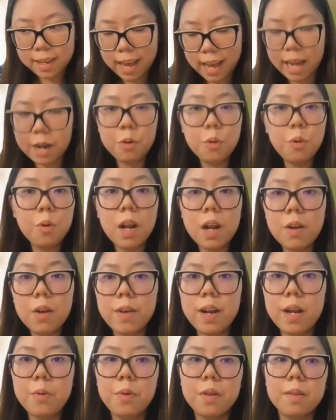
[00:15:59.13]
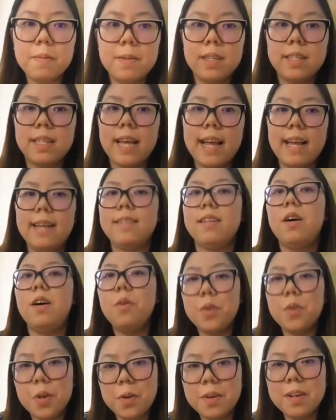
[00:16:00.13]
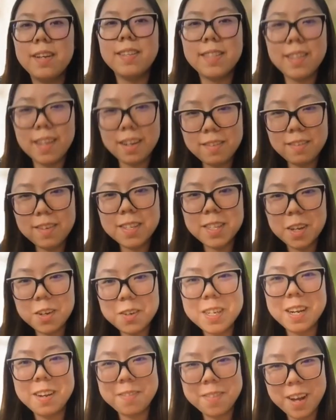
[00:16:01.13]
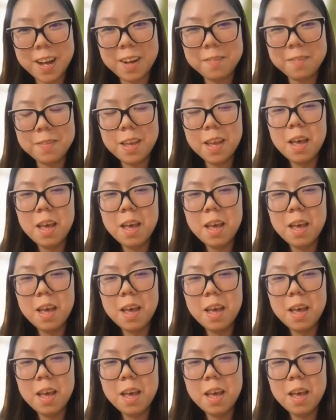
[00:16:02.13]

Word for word: And all I really want them to say is, oh, you're a consulting firm.